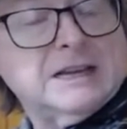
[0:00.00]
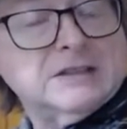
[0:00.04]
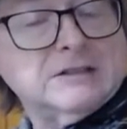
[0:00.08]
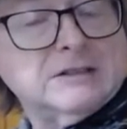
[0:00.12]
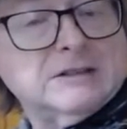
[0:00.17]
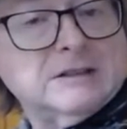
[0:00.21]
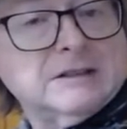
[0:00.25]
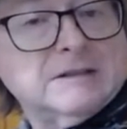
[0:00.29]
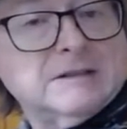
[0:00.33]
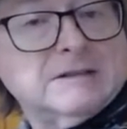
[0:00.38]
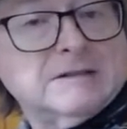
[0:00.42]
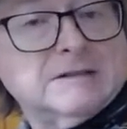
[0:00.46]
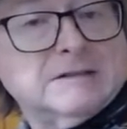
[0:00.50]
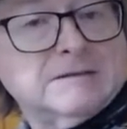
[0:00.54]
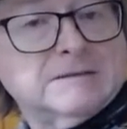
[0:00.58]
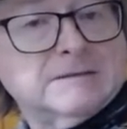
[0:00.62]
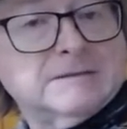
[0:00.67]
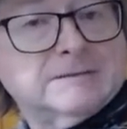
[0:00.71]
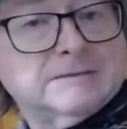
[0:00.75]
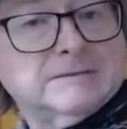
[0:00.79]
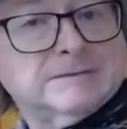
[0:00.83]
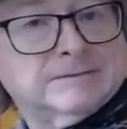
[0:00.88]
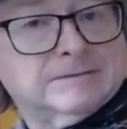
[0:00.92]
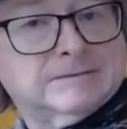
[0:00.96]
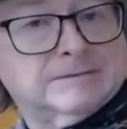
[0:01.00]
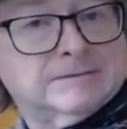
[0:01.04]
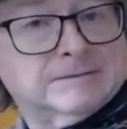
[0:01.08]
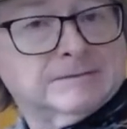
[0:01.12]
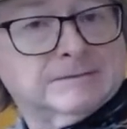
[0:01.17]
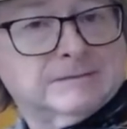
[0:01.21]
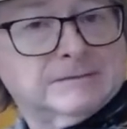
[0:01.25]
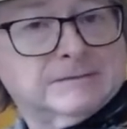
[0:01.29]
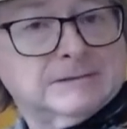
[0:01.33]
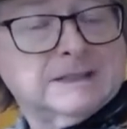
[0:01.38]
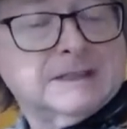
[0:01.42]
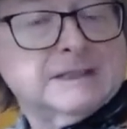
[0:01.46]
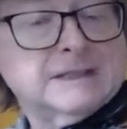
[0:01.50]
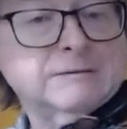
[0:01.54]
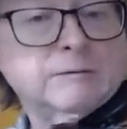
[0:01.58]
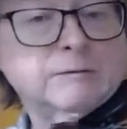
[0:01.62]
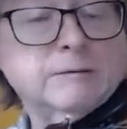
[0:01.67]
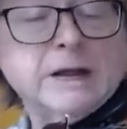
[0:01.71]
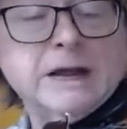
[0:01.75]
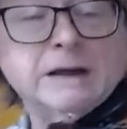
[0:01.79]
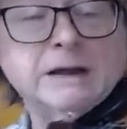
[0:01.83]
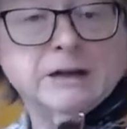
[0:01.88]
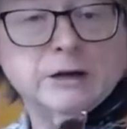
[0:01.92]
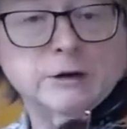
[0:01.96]
string,
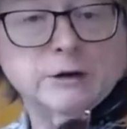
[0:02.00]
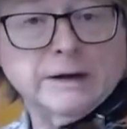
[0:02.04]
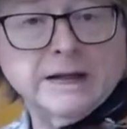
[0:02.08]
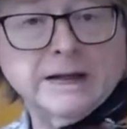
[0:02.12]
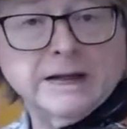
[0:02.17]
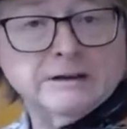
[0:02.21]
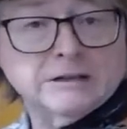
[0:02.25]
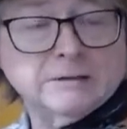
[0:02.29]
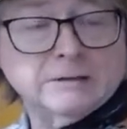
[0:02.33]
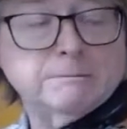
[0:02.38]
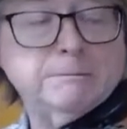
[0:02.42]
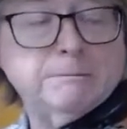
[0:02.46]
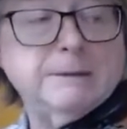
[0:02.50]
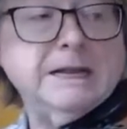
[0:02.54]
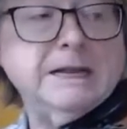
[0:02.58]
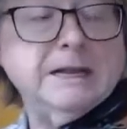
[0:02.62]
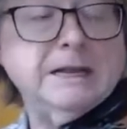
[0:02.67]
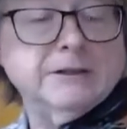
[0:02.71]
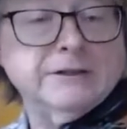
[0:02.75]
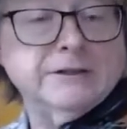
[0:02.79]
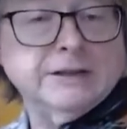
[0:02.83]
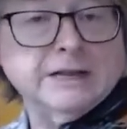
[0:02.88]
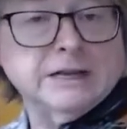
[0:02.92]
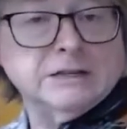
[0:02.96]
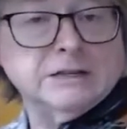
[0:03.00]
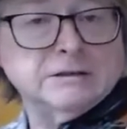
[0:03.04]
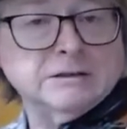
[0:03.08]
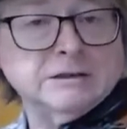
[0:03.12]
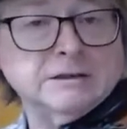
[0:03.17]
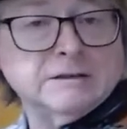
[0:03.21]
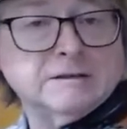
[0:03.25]
and go down to B on the A string.